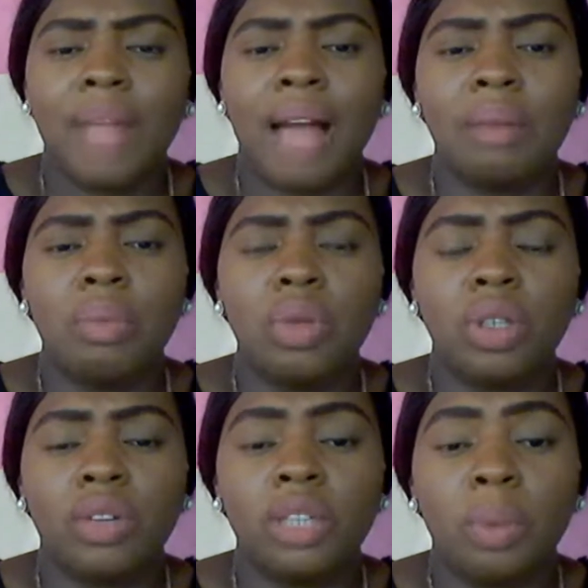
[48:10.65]
And
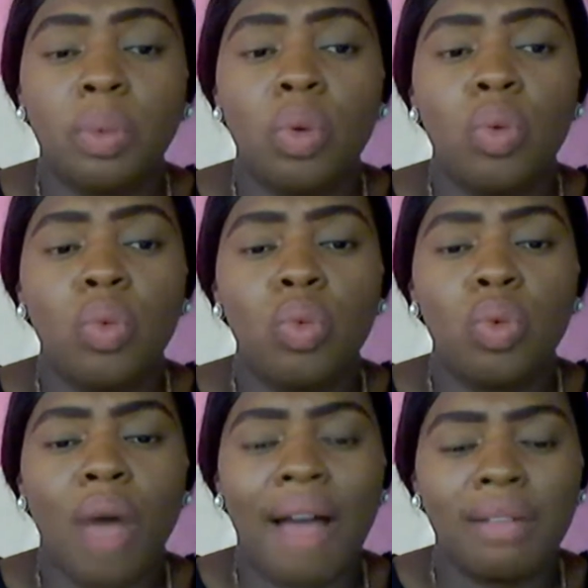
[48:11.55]
most of these people
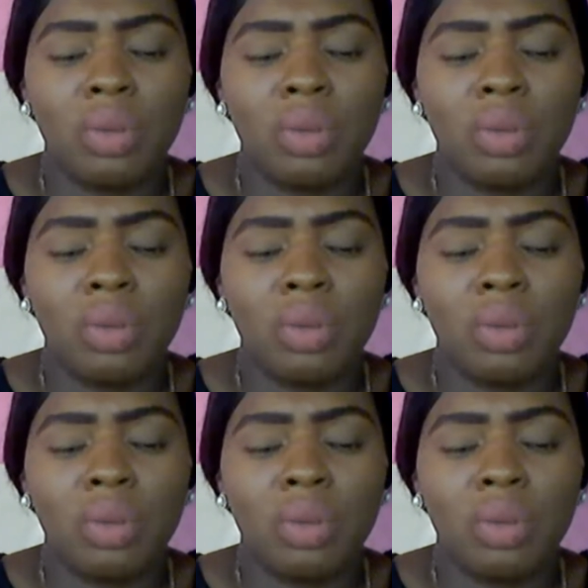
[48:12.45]
who are,